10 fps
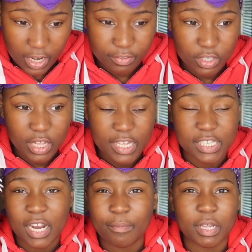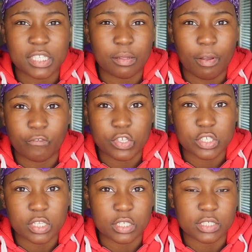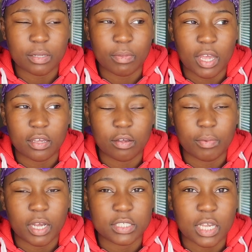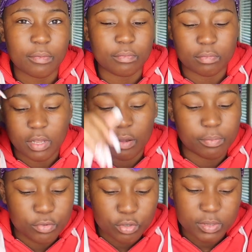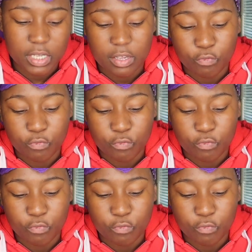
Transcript: after class, and I'm not telling my friends anything because I'm like, oh my gosh, I'm not, you know what I'm saying?